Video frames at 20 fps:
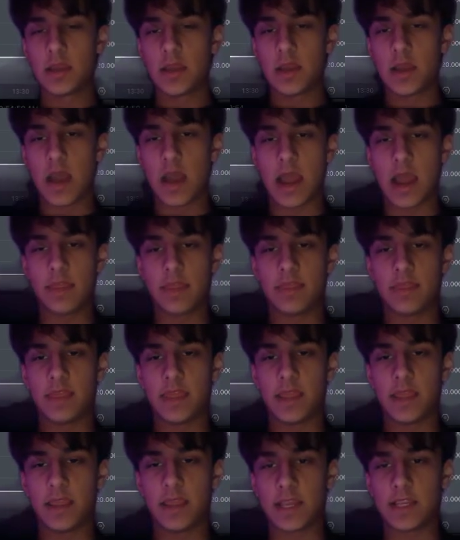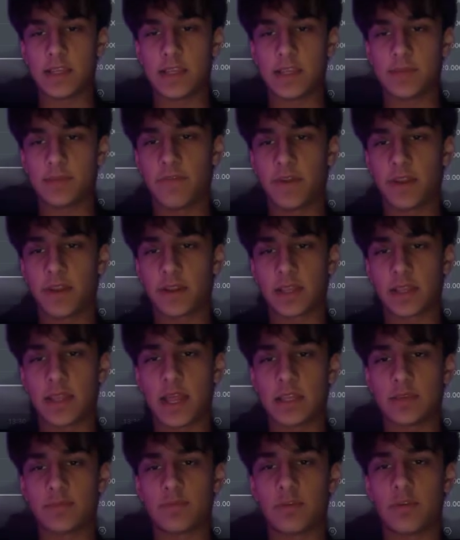I think that's perfect. Like,
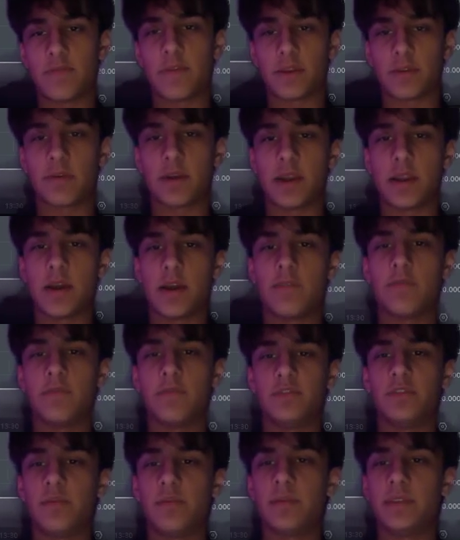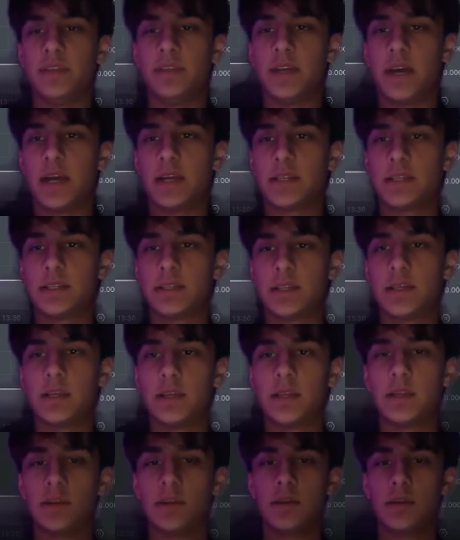that's perfect right now. If we sweep out these highs,
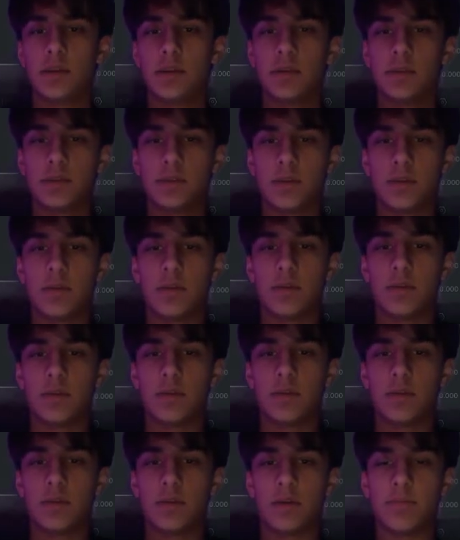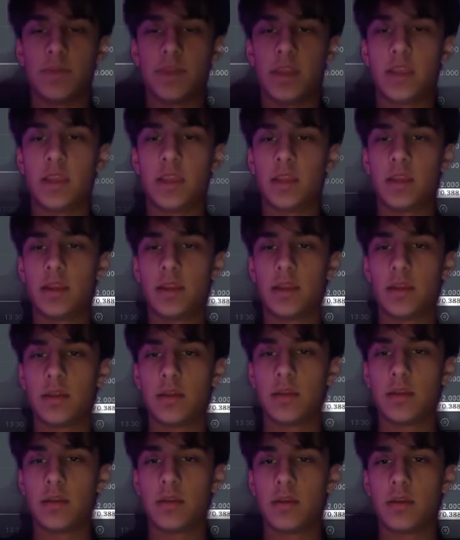so on S&P,
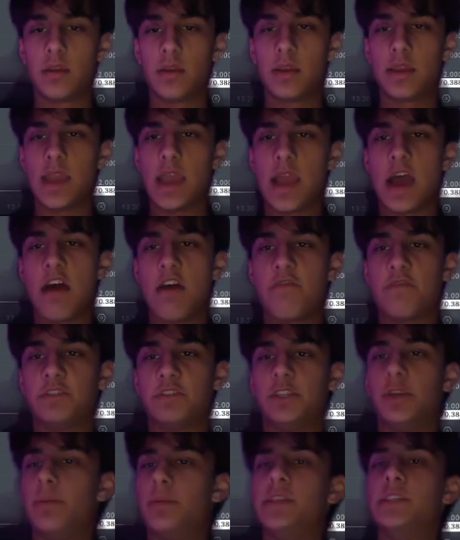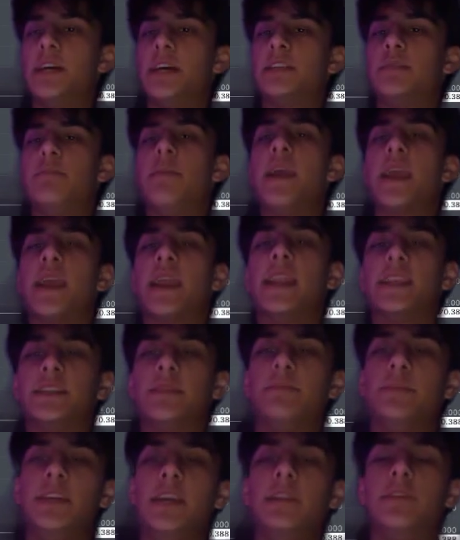yeah, if we sweep out these highs and make an
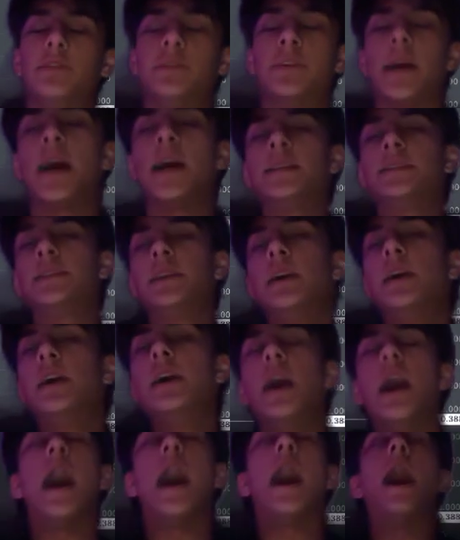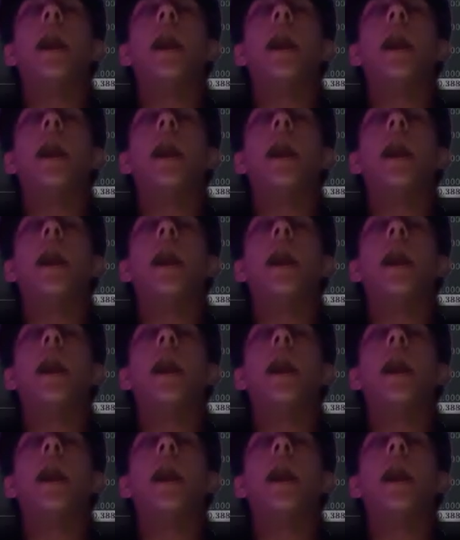SMT at those highs, I